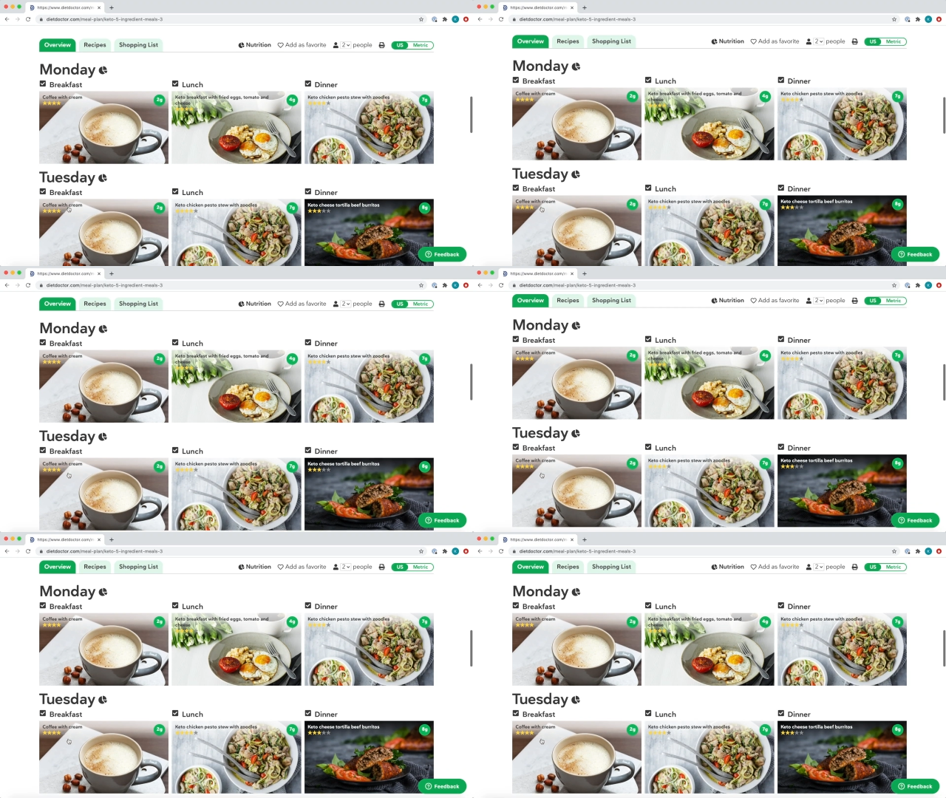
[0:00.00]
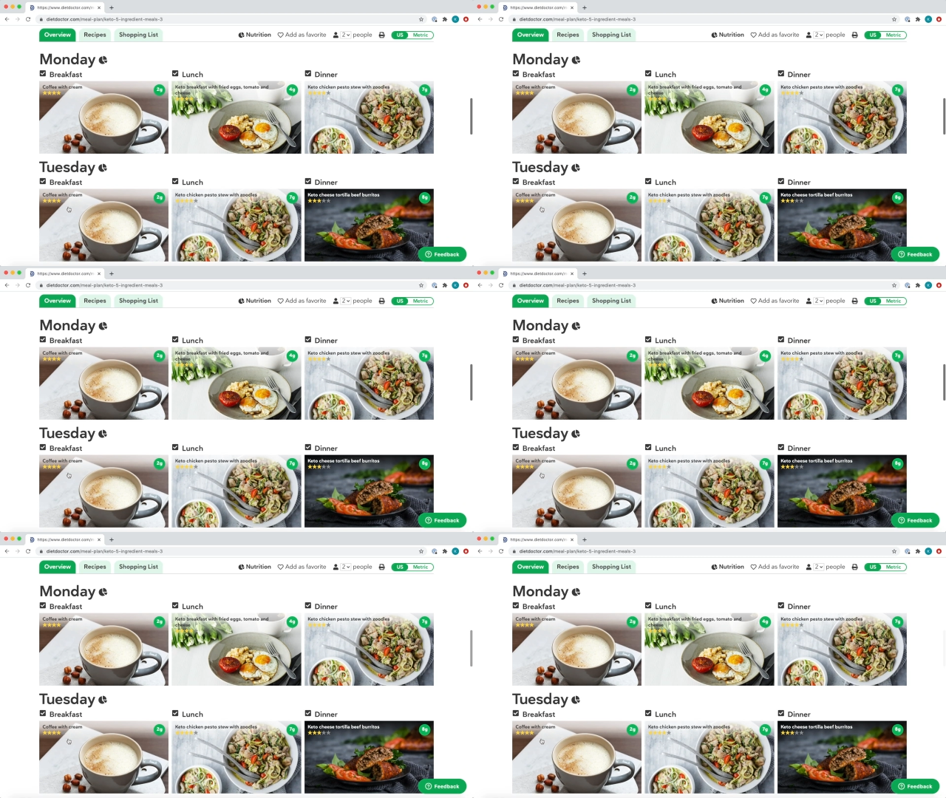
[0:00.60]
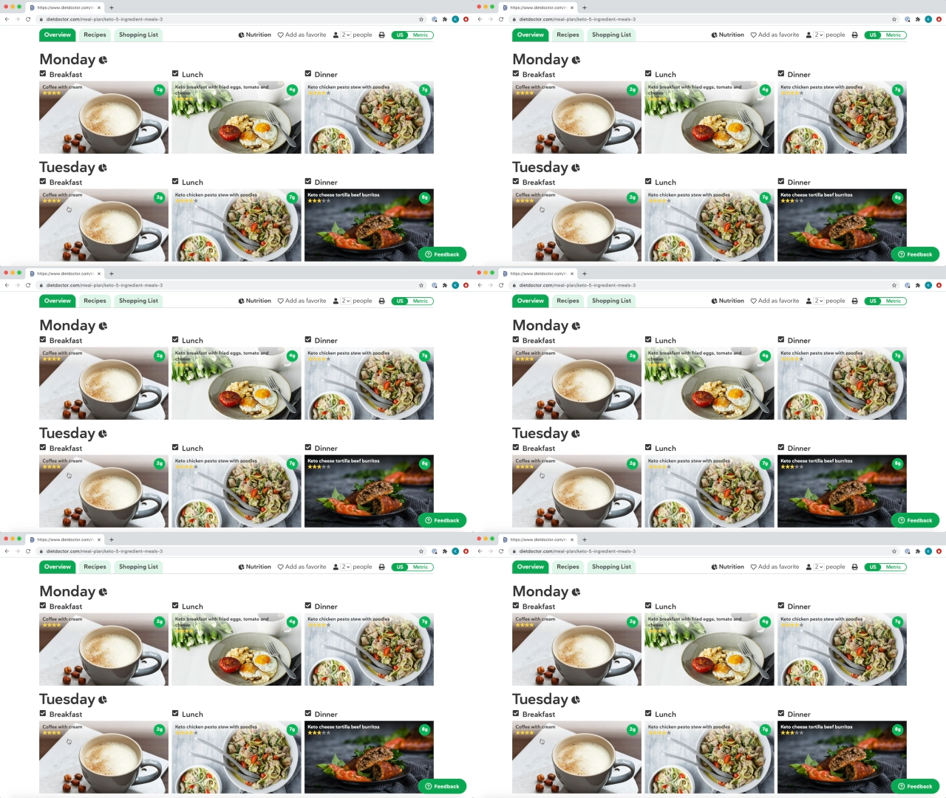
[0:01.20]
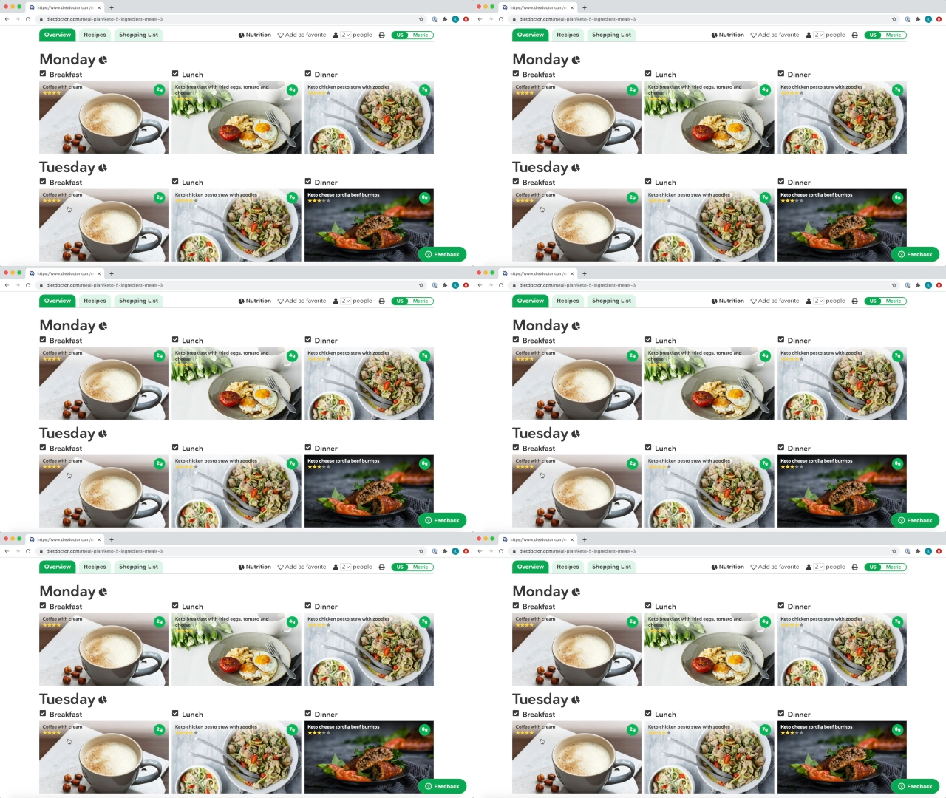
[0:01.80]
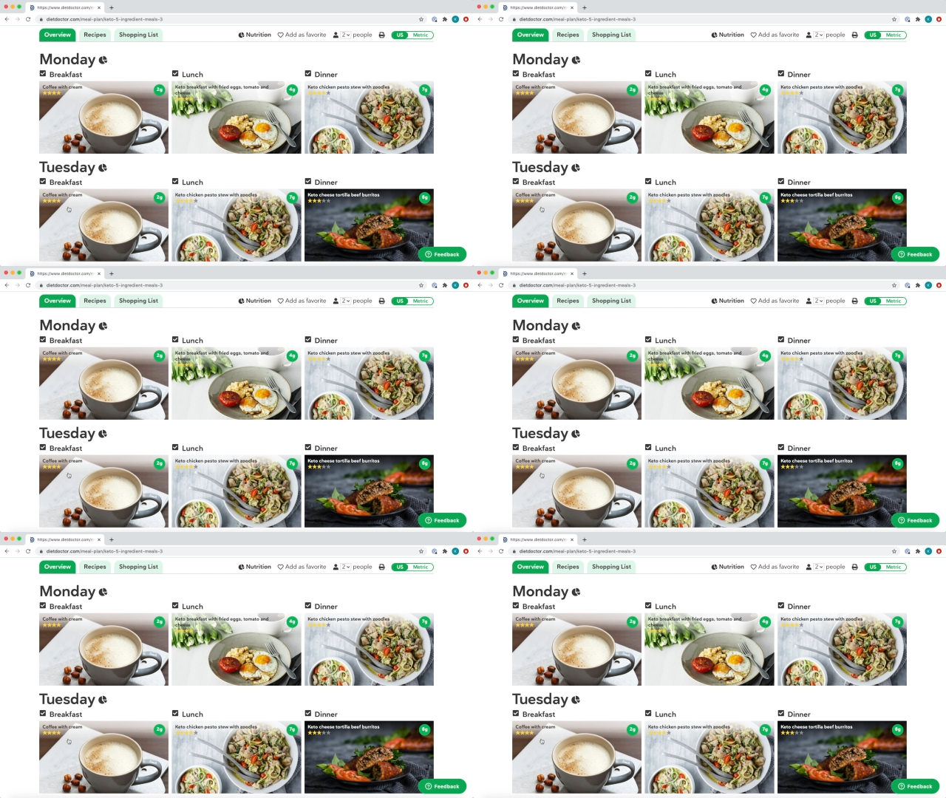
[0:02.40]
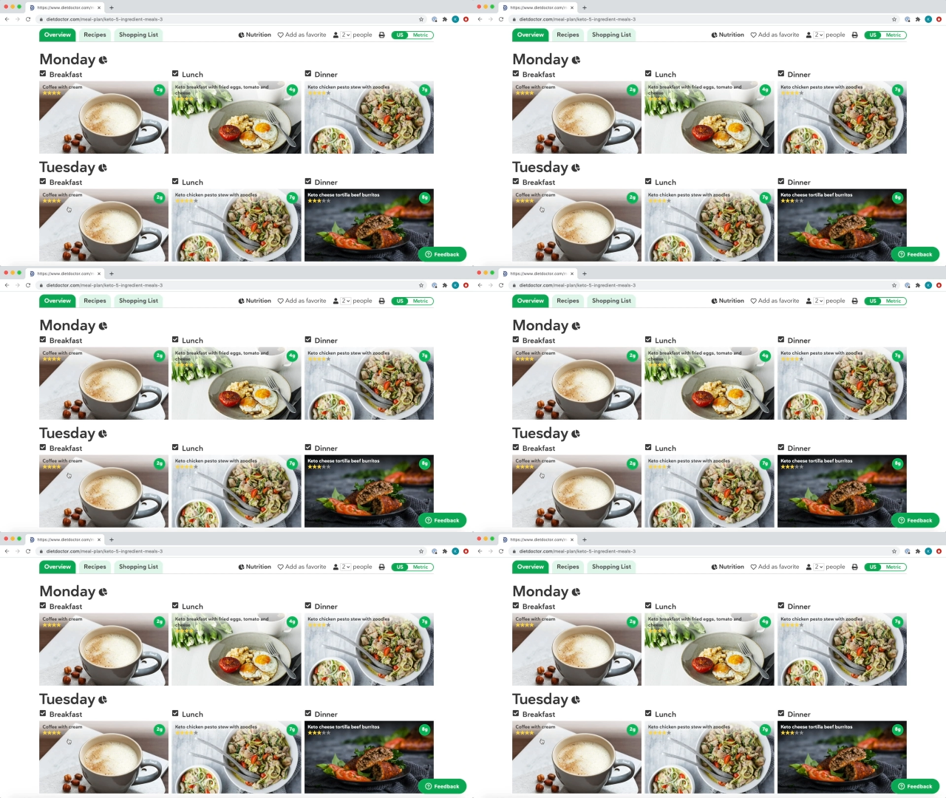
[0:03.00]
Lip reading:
Nobody's mouth can be seen.